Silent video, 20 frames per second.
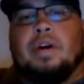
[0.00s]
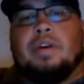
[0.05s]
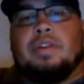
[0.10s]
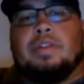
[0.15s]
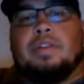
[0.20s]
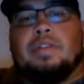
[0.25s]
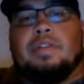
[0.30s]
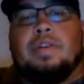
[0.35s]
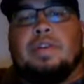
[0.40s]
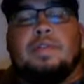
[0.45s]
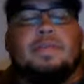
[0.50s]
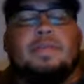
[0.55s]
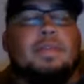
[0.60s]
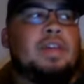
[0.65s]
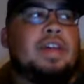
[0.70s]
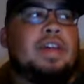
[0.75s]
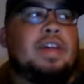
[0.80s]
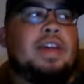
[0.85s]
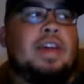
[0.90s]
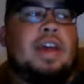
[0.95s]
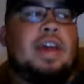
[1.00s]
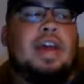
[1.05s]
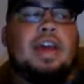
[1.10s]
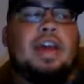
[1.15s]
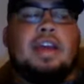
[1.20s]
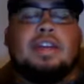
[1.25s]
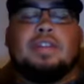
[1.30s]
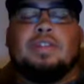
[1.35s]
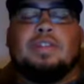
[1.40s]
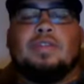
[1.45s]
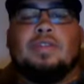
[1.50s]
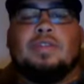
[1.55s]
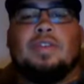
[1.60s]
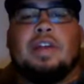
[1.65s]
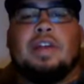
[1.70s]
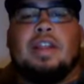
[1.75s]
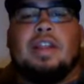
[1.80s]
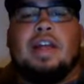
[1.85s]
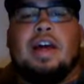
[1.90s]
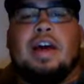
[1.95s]
because if they're fully engaged
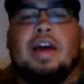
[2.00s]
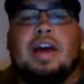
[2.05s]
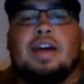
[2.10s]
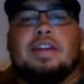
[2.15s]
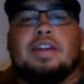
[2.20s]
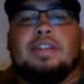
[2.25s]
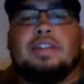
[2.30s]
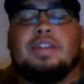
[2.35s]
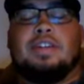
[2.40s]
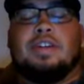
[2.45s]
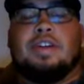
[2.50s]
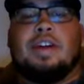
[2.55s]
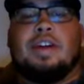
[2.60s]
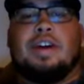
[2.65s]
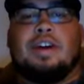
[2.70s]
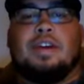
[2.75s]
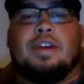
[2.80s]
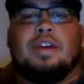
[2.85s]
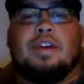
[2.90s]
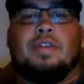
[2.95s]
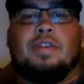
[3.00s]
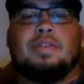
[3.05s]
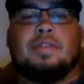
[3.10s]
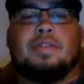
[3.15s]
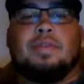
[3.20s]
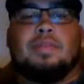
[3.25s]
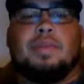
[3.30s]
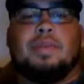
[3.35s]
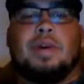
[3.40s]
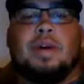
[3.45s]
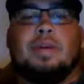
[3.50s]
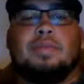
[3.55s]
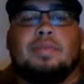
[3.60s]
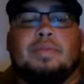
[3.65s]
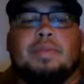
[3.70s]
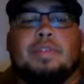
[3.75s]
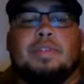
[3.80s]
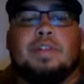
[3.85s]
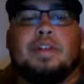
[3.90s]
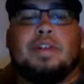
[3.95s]
during class, they're not causing
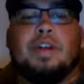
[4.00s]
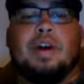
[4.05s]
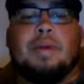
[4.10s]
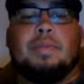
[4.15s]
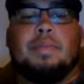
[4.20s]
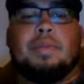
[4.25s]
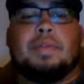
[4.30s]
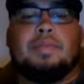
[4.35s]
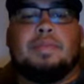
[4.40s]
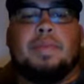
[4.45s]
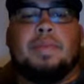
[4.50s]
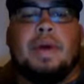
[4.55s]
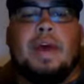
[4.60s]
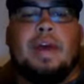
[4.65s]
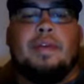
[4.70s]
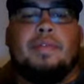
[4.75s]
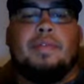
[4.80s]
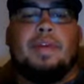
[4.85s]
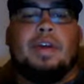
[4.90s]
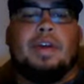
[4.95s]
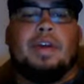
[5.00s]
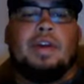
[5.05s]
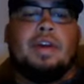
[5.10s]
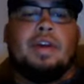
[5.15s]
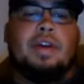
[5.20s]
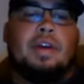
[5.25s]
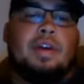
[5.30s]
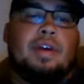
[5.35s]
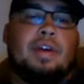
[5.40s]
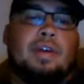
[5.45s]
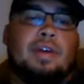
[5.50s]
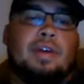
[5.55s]
problems, they're not misbehaving.